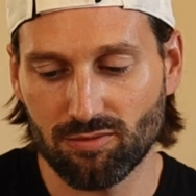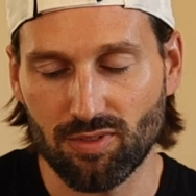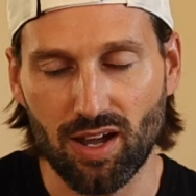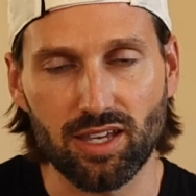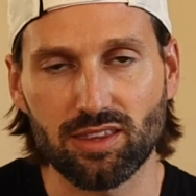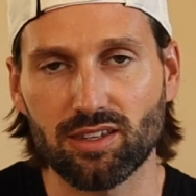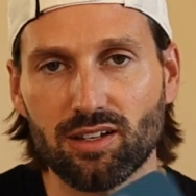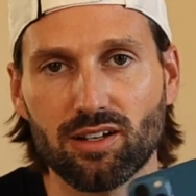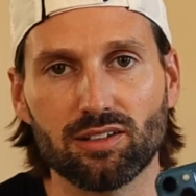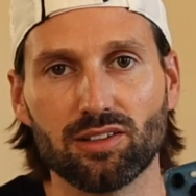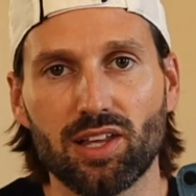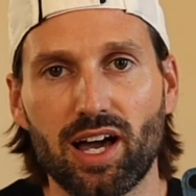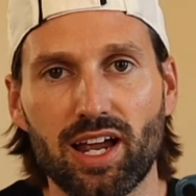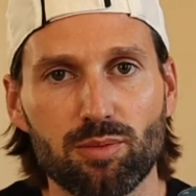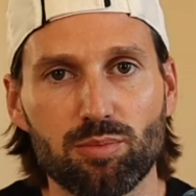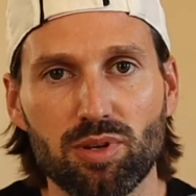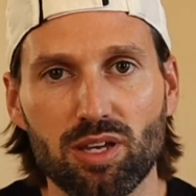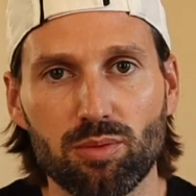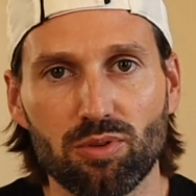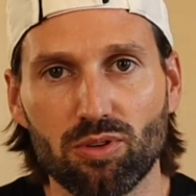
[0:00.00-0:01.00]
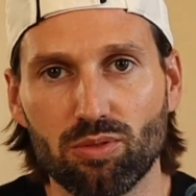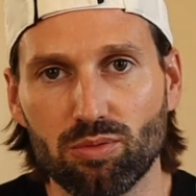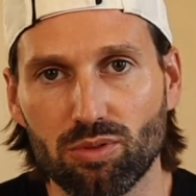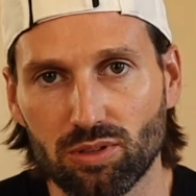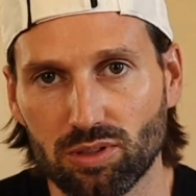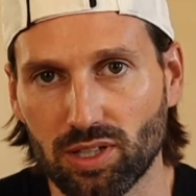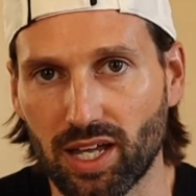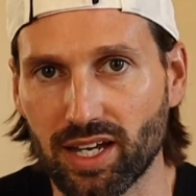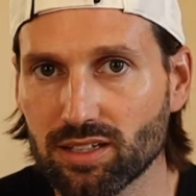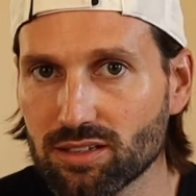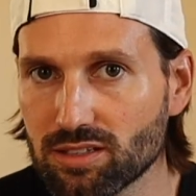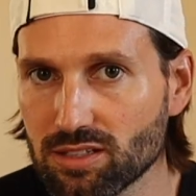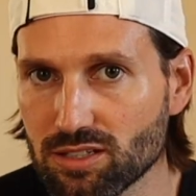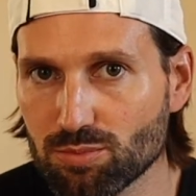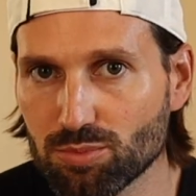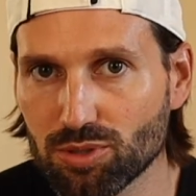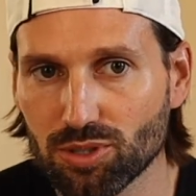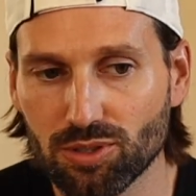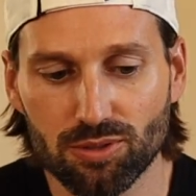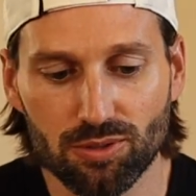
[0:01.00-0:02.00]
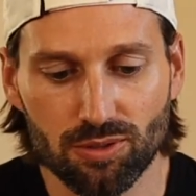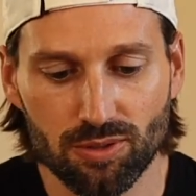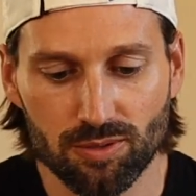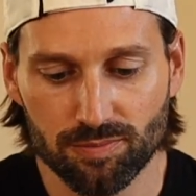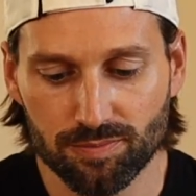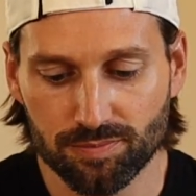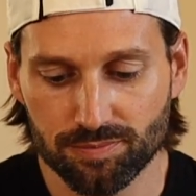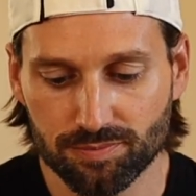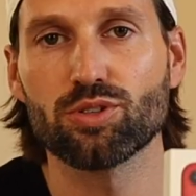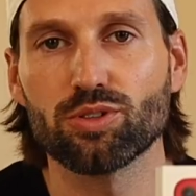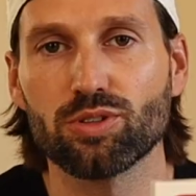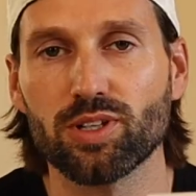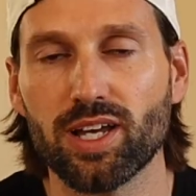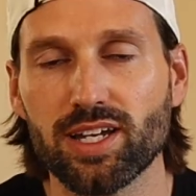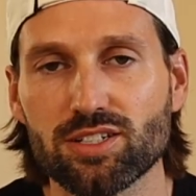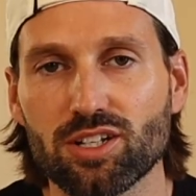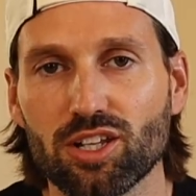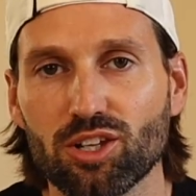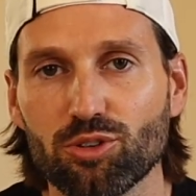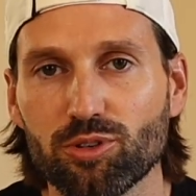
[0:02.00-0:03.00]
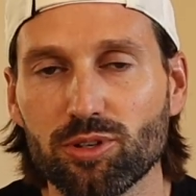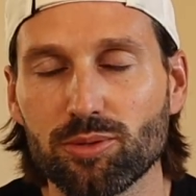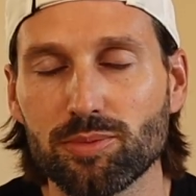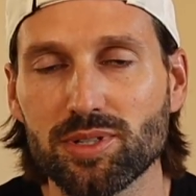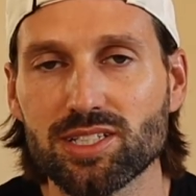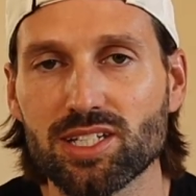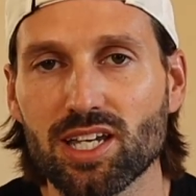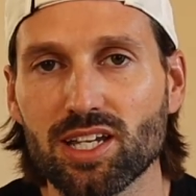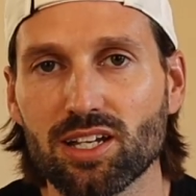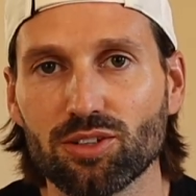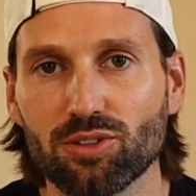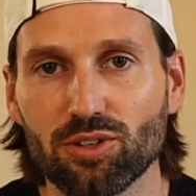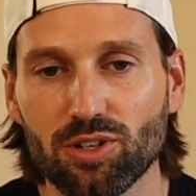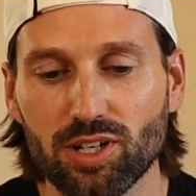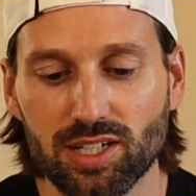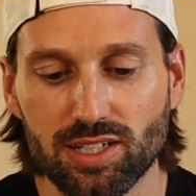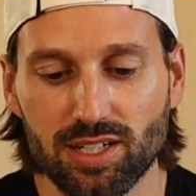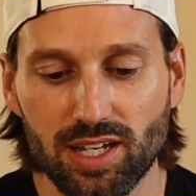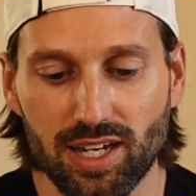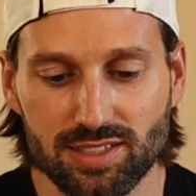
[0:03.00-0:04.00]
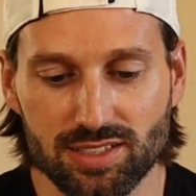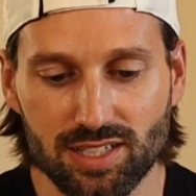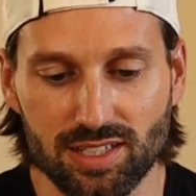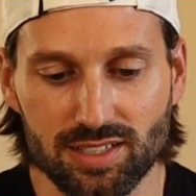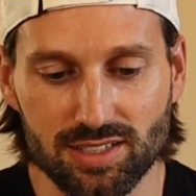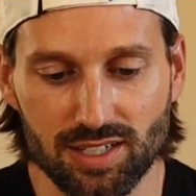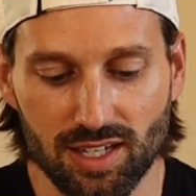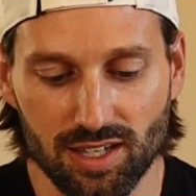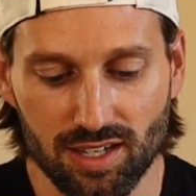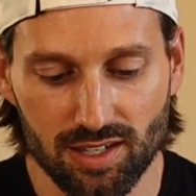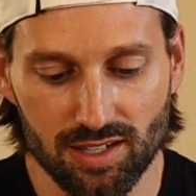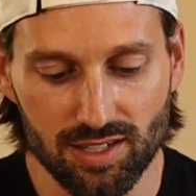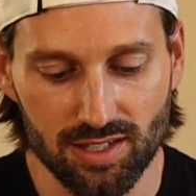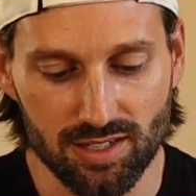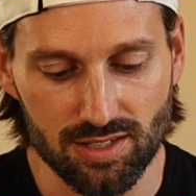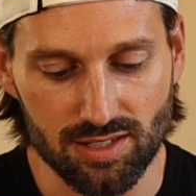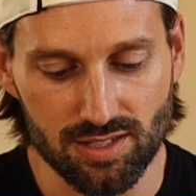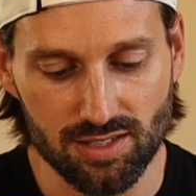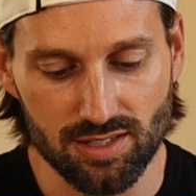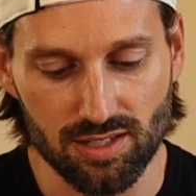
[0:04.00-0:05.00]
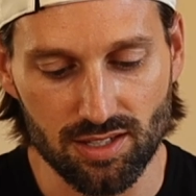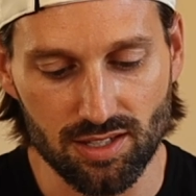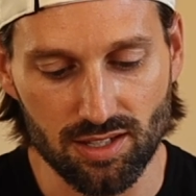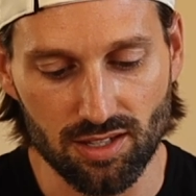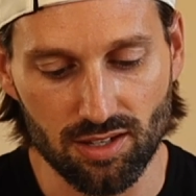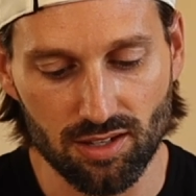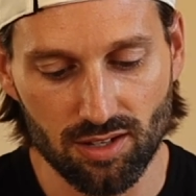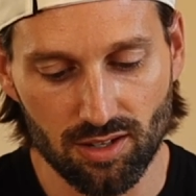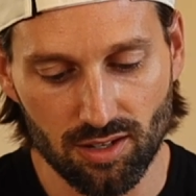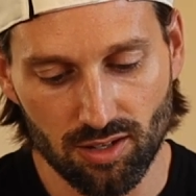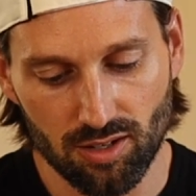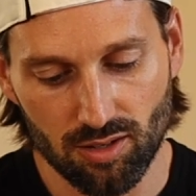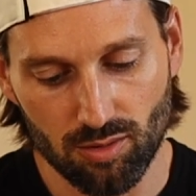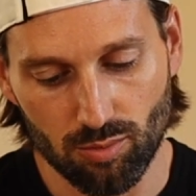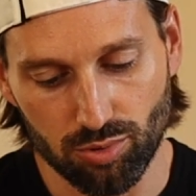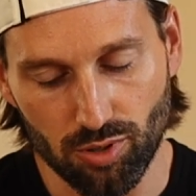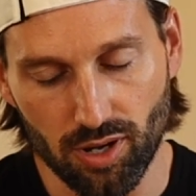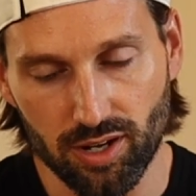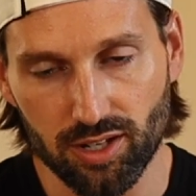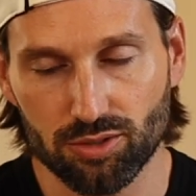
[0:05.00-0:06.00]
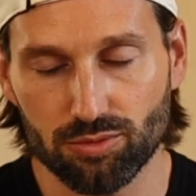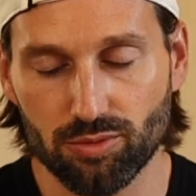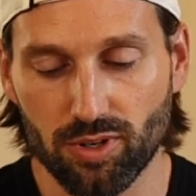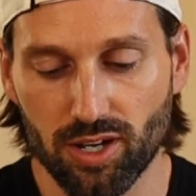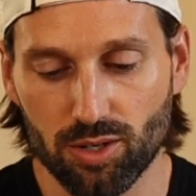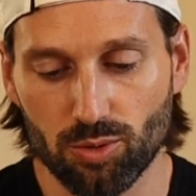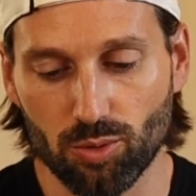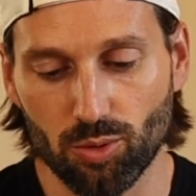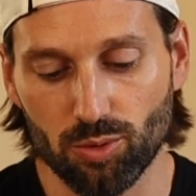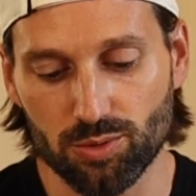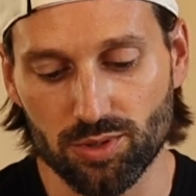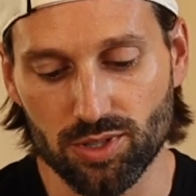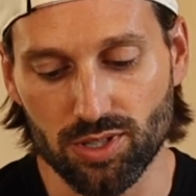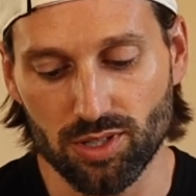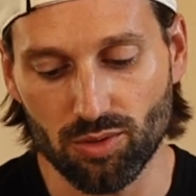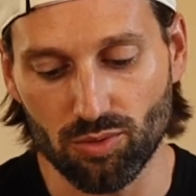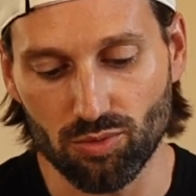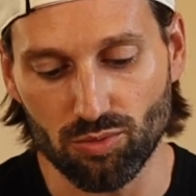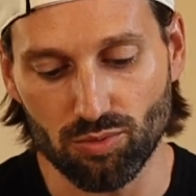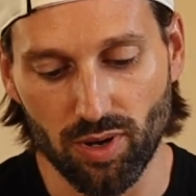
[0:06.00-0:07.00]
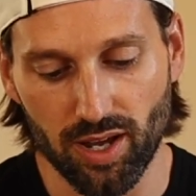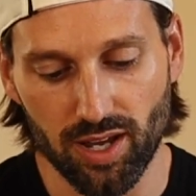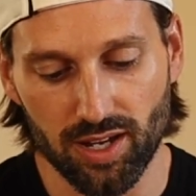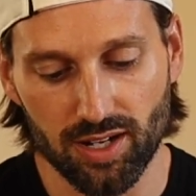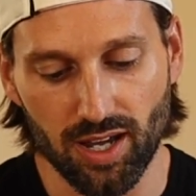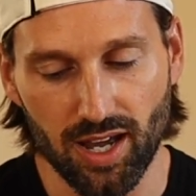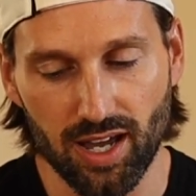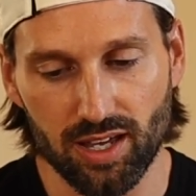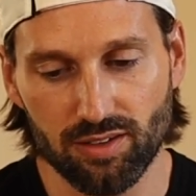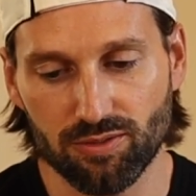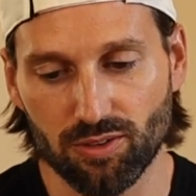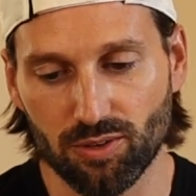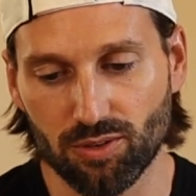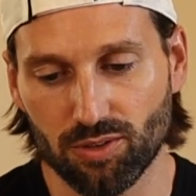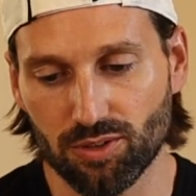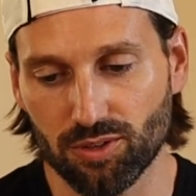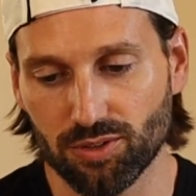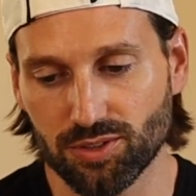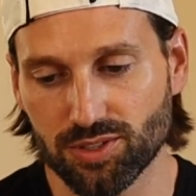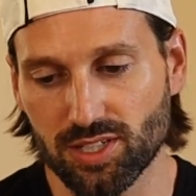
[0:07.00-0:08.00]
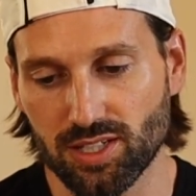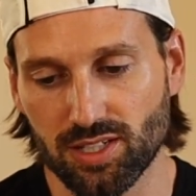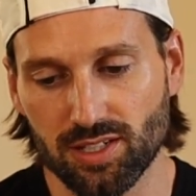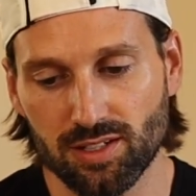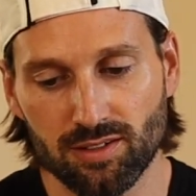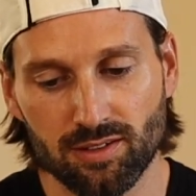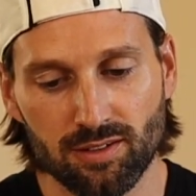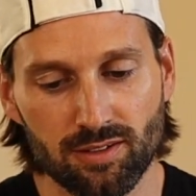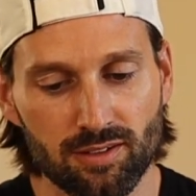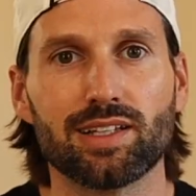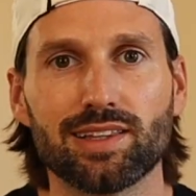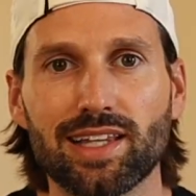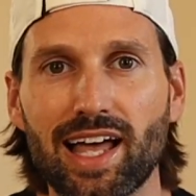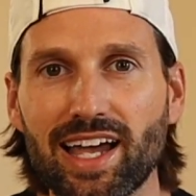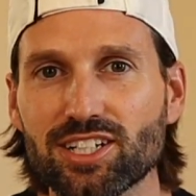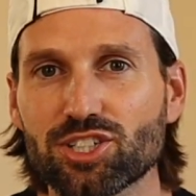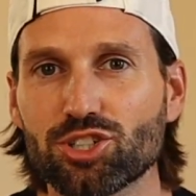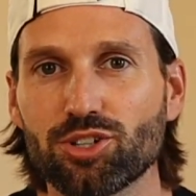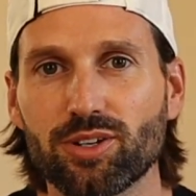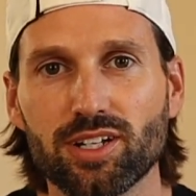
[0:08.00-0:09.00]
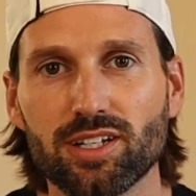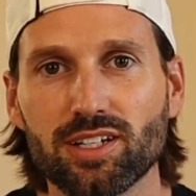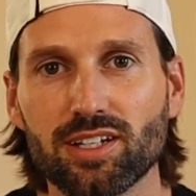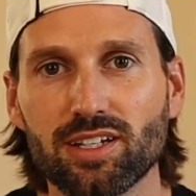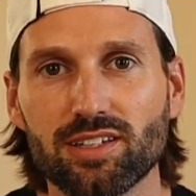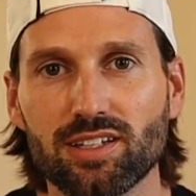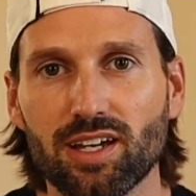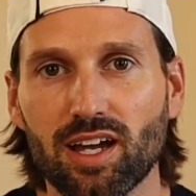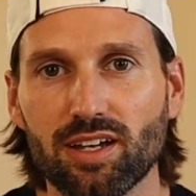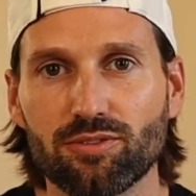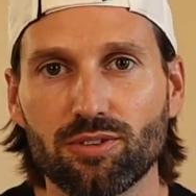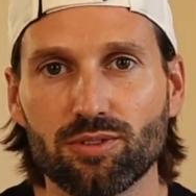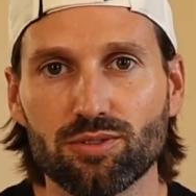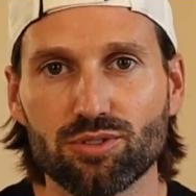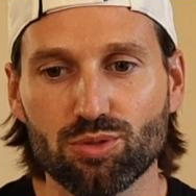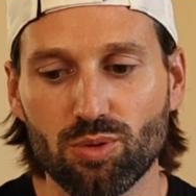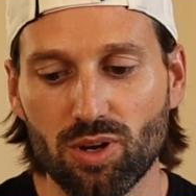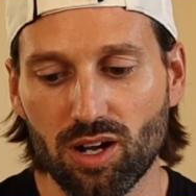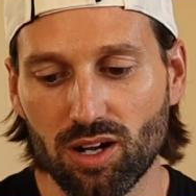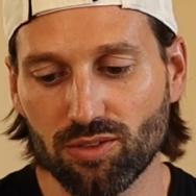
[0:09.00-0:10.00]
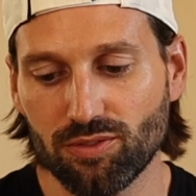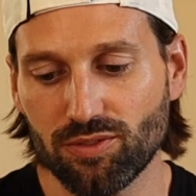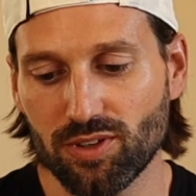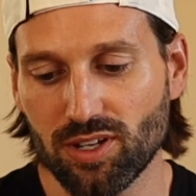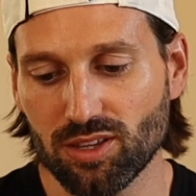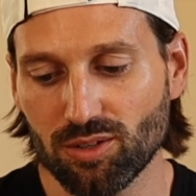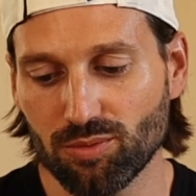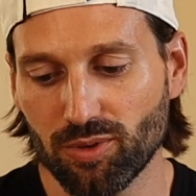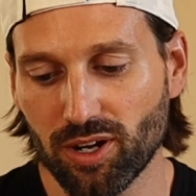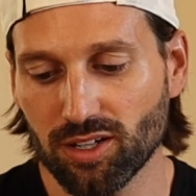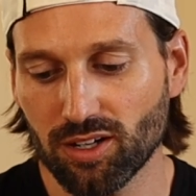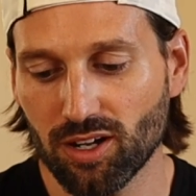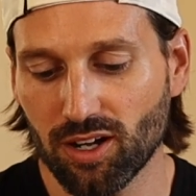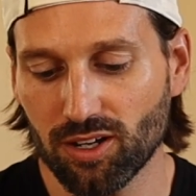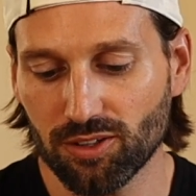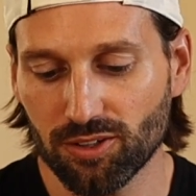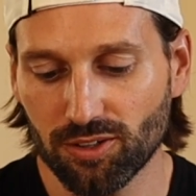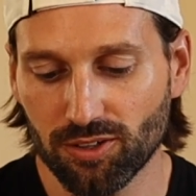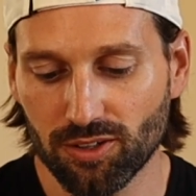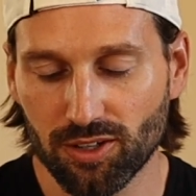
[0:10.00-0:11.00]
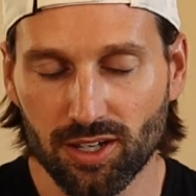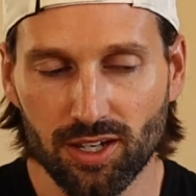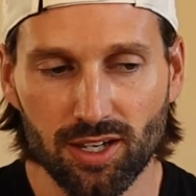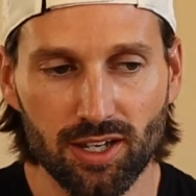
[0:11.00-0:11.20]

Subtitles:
I think a lot of people will like this blue. So the last color we're going to be taking a look at today is the product red, or the red iPhone 13. Last year I didn't get the iPhone 12 in the red color.